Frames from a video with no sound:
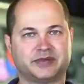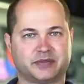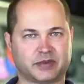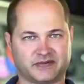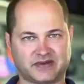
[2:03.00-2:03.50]
up to
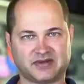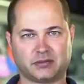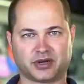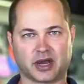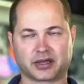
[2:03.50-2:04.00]
maybe a
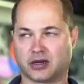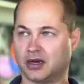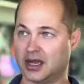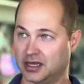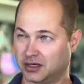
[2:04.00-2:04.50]
15
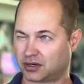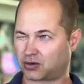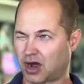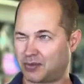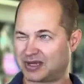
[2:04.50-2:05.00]
binocular, you're
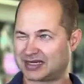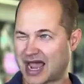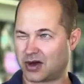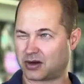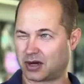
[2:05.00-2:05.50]
cropping
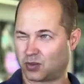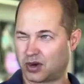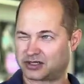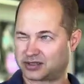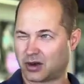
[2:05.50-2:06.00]
down on
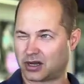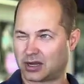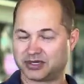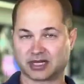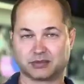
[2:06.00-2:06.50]
one small
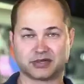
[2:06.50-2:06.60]
object,